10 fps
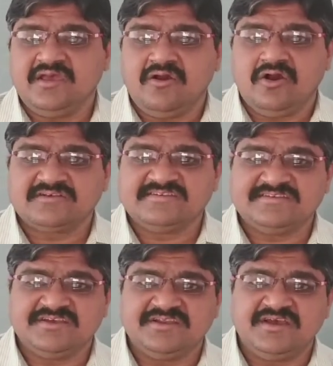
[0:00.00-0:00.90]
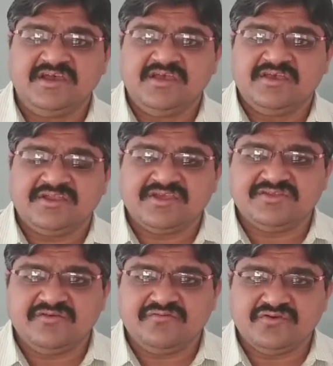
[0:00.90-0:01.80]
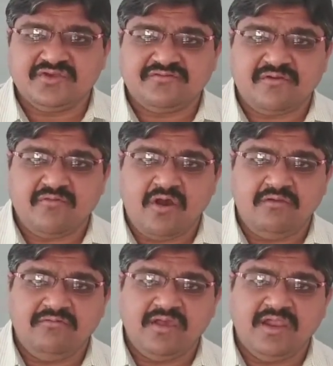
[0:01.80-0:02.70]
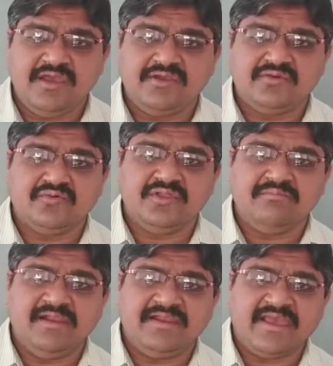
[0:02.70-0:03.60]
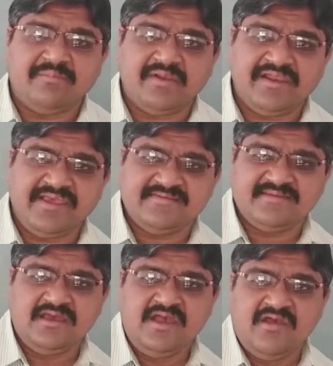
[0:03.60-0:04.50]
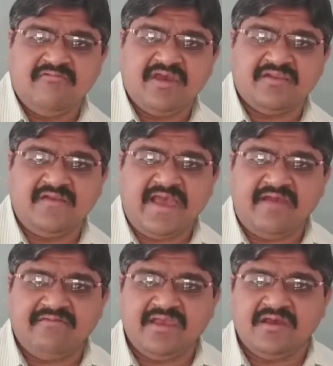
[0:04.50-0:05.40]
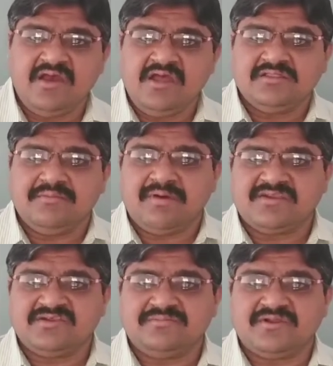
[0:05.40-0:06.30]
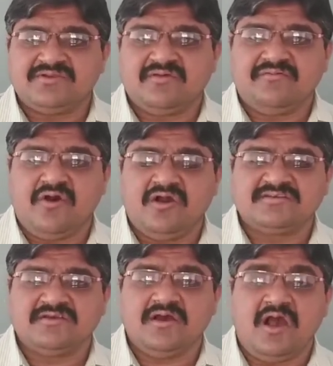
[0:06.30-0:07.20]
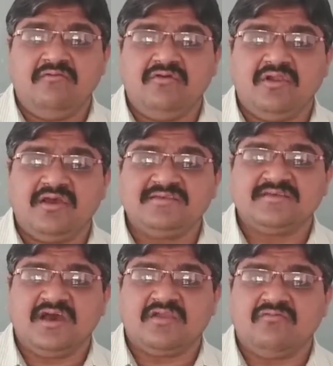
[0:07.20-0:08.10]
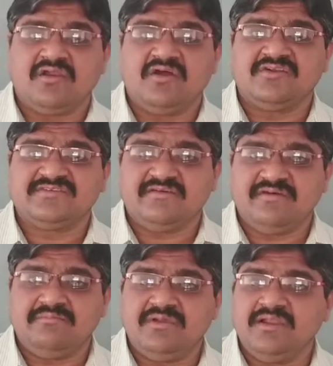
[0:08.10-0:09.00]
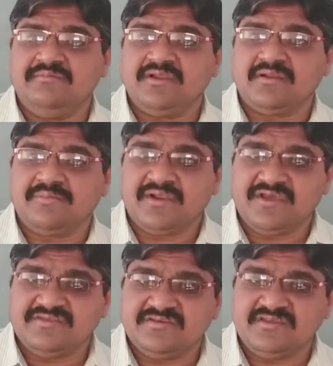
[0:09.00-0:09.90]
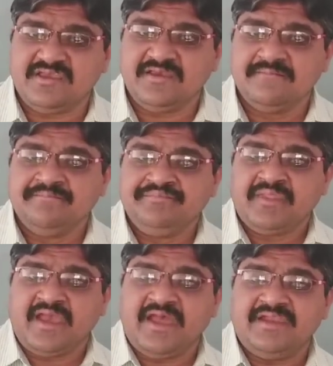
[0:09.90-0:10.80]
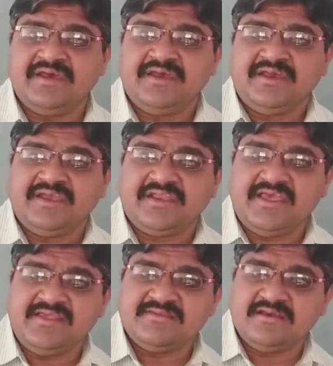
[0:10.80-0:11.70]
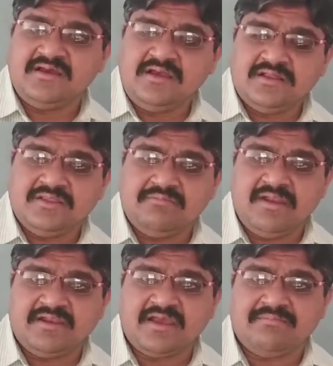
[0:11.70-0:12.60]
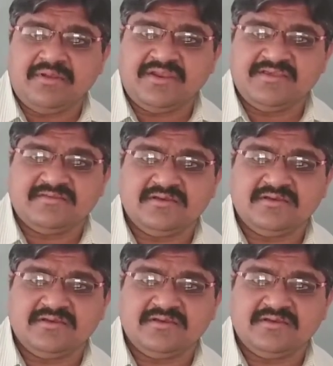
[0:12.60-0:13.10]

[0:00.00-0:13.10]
oxygen, it is diffuses from alveoli into the blood capillaries, where you will having the partial pressure of alveoli are 107 millimeter per Hg, and it is the blood capillaries